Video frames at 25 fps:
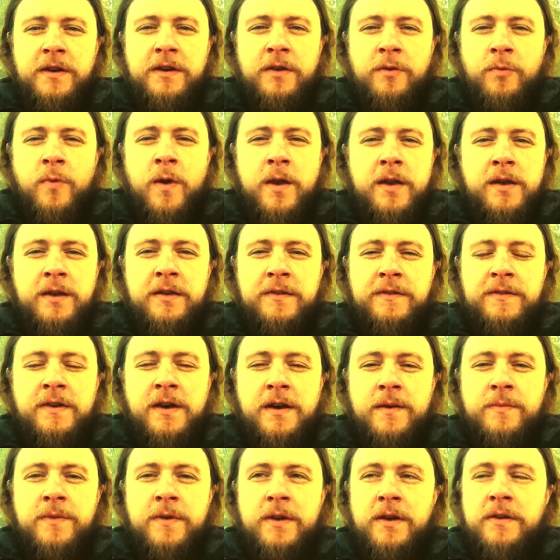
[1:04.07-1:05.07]
going to wake us
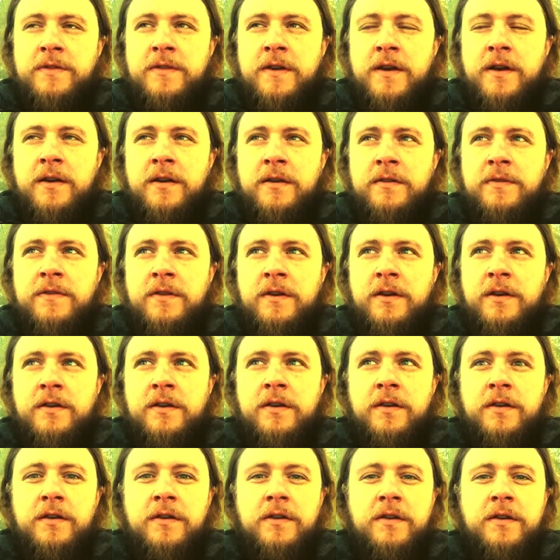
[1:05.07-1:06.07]
up. They're, they're, they're
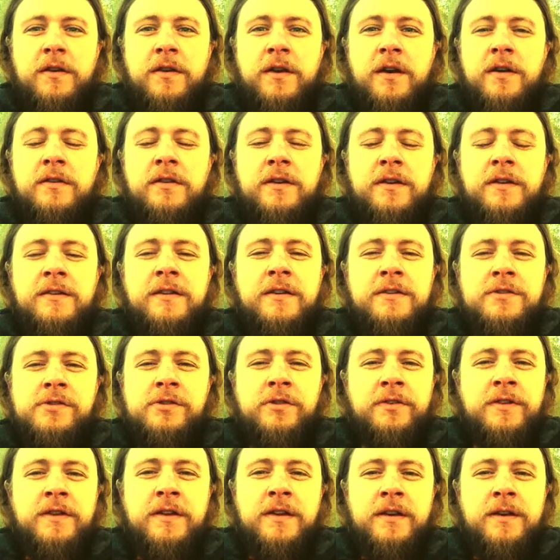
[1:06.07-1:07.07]

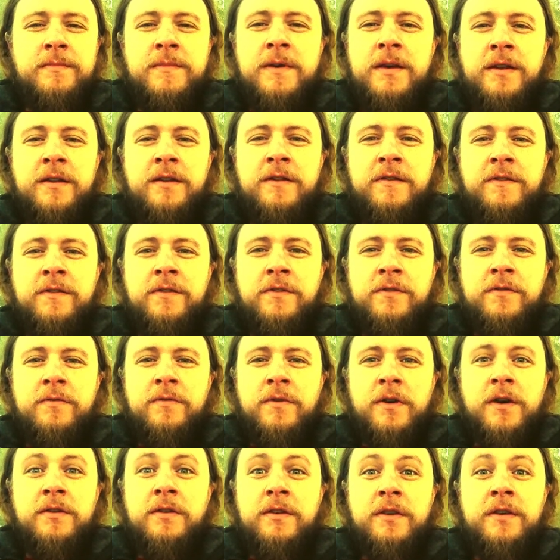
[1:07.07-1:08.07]
unconditionally committed
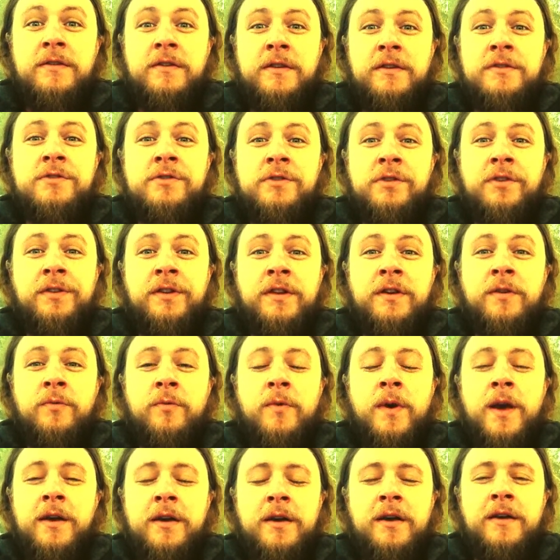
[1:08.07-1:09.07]
to unconditionally
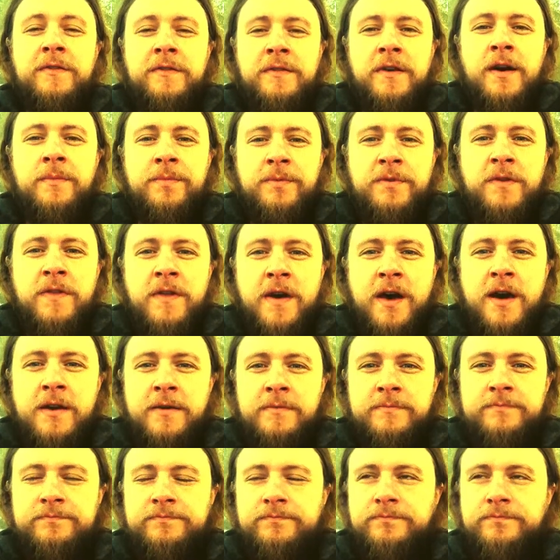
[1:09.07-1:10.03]
wake us up to that